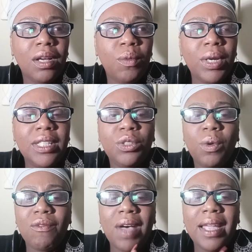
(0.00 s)
I wanted
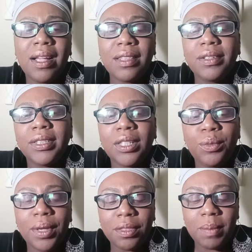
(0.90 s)
to invite others
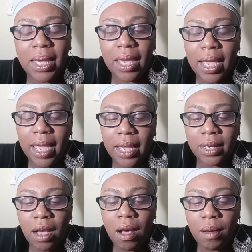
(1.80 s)
in with me, and